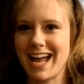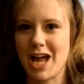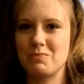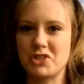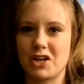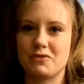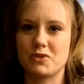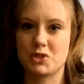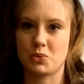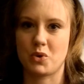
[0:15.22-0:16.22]
I'm
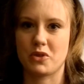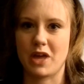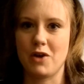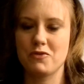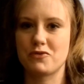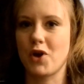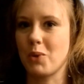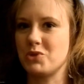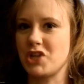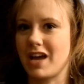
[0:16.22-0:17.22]
Jennifer Swarthout
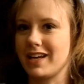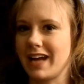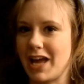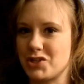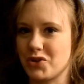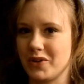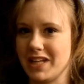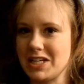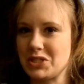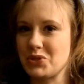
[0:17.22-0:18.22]
from Jagged Edge
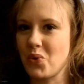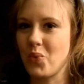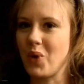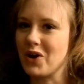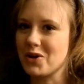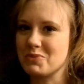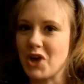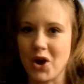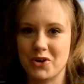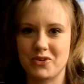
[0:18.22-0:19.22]
Acrylics. Welcome
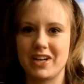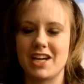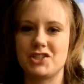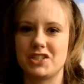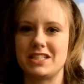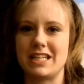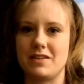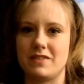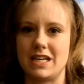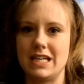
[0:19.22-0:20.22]
to Art Creation
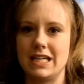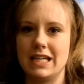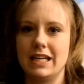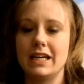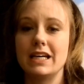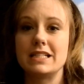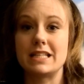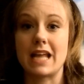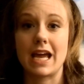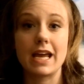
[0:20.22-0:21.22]
TV.
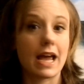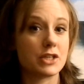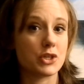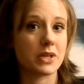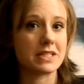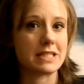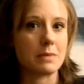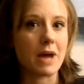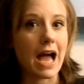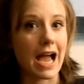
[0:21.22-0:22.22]
Today, as you can
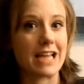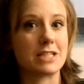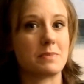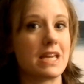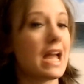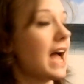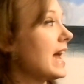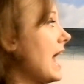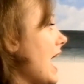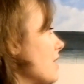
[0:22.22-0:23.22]
see behind me,
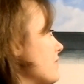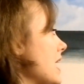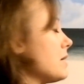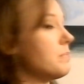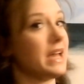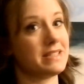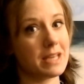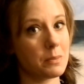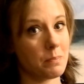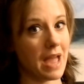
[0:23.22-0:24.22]
I have a
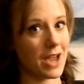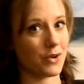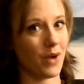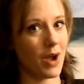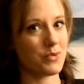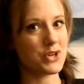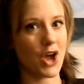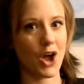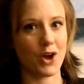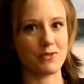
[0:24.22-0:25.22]
basic background
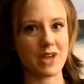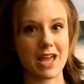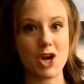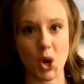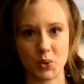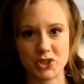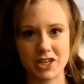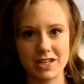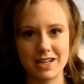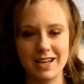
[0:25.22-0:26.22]
of an ocean,